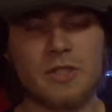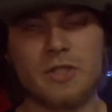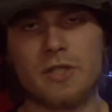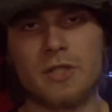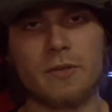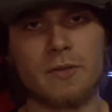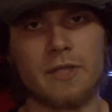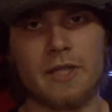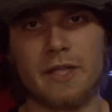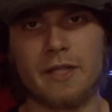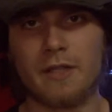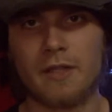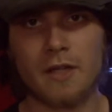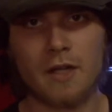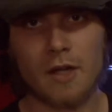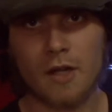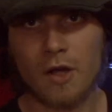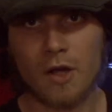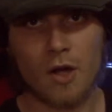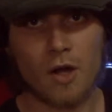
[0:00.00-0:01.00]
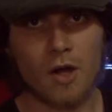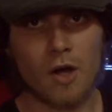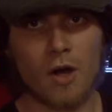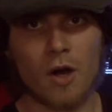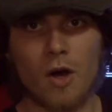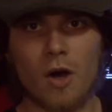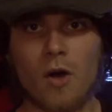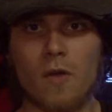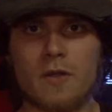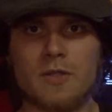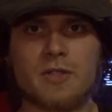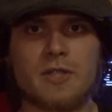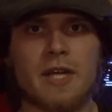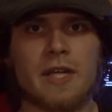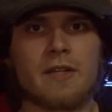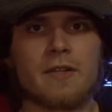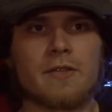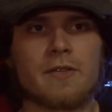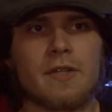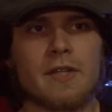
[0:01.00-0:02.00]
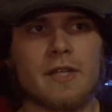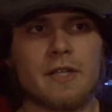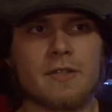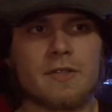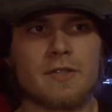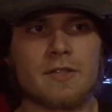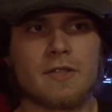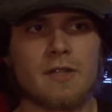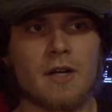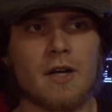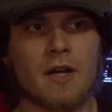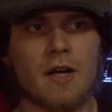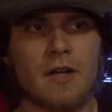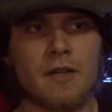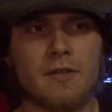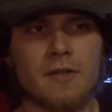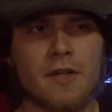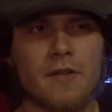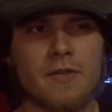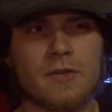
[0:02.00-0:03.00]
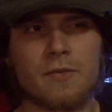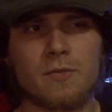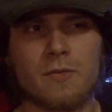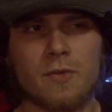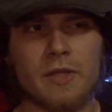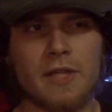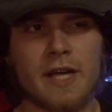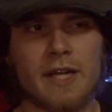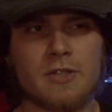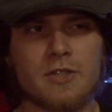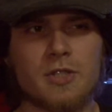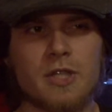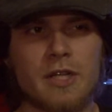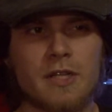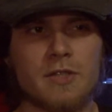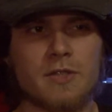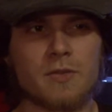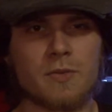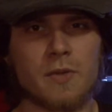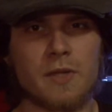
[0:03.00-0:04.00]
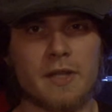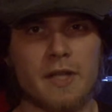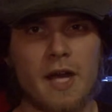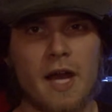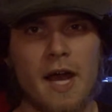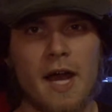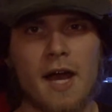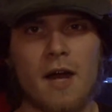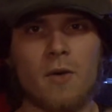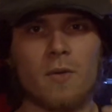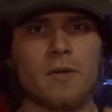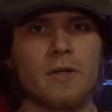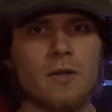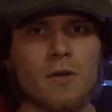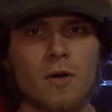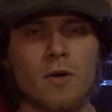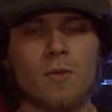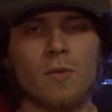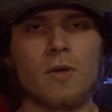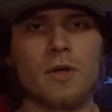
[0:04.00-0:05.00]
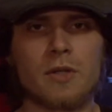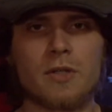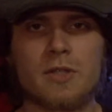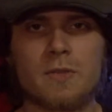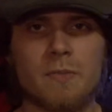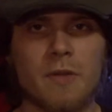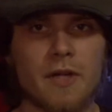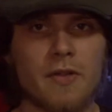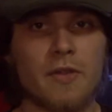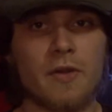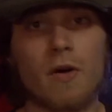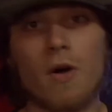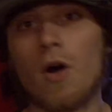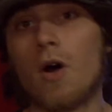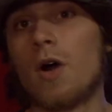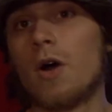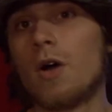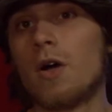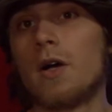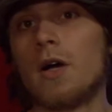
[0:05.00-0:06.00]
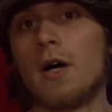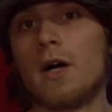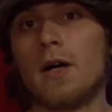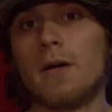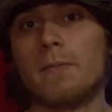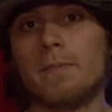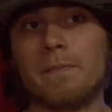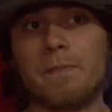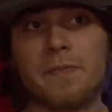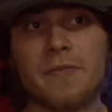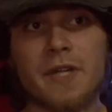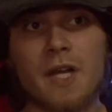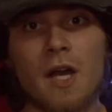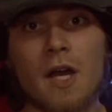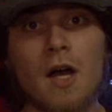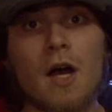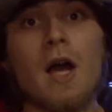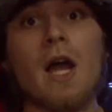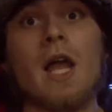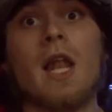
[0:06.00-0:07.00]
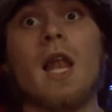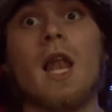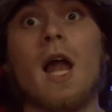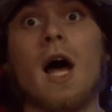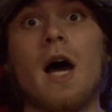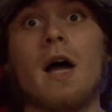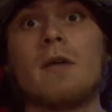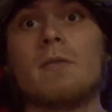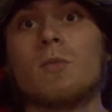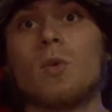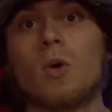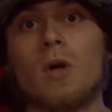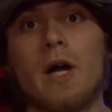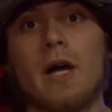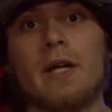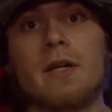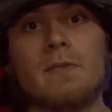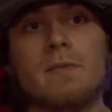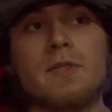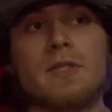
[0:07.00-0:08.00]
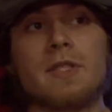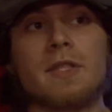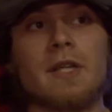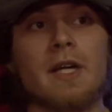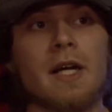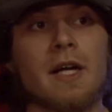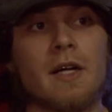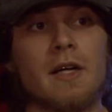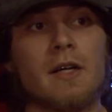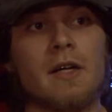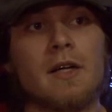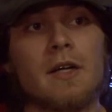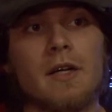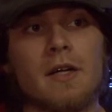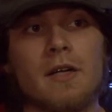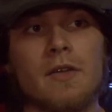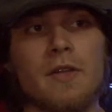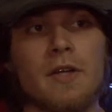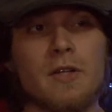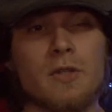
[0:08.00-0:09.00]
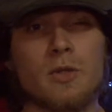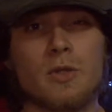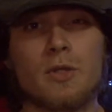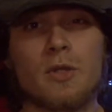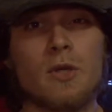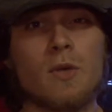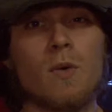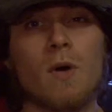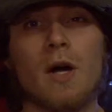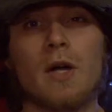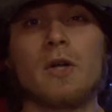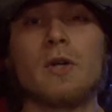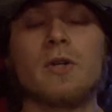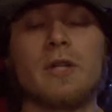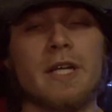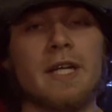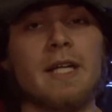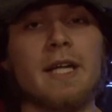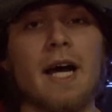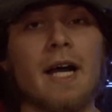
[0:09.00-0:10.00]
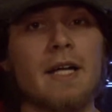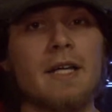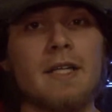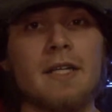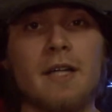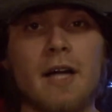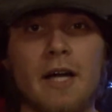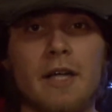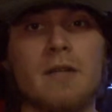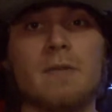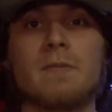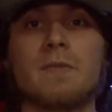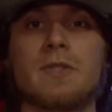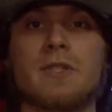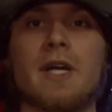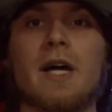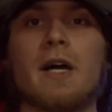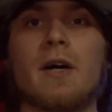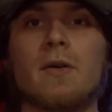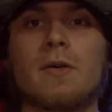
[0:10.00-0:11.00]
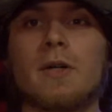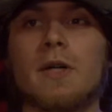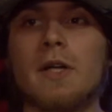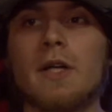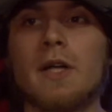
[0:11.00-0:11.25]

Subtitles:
still get all the standard things. Nothing really has changed with how it all works, but there are a lot more items in there. There's 290 items now